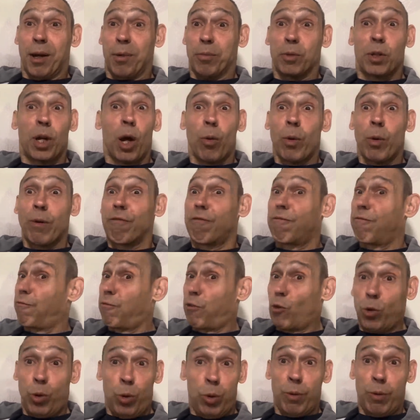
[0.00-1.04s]
going
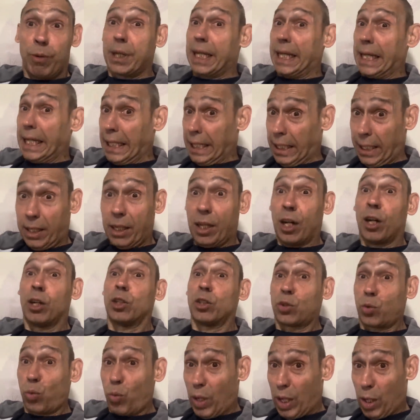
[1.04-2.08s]
full in
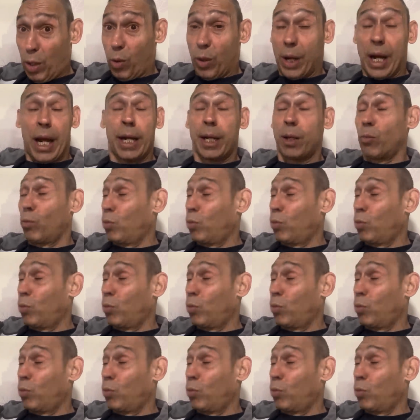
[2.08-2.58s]
as well, and it